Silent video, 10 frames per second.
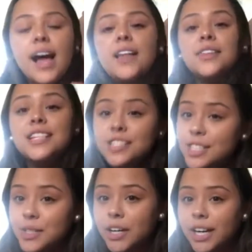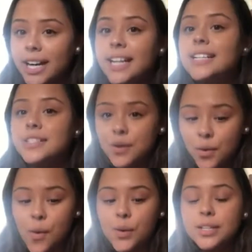And this story is
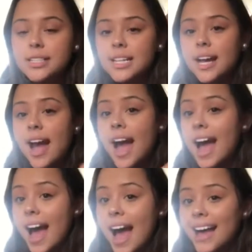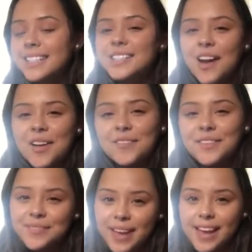called Time
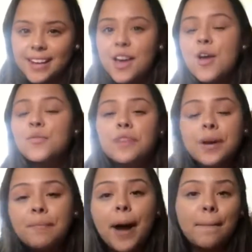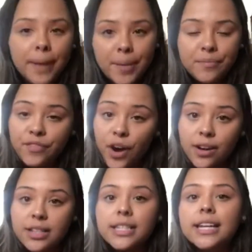for Bed, written by Mem
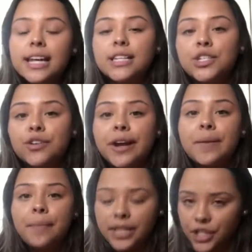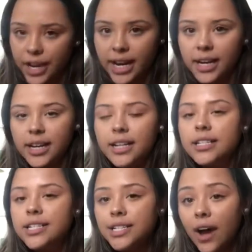Fox and illustrated by Jane
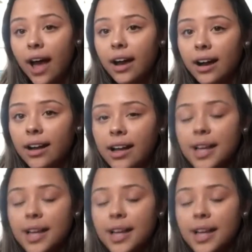Dyer.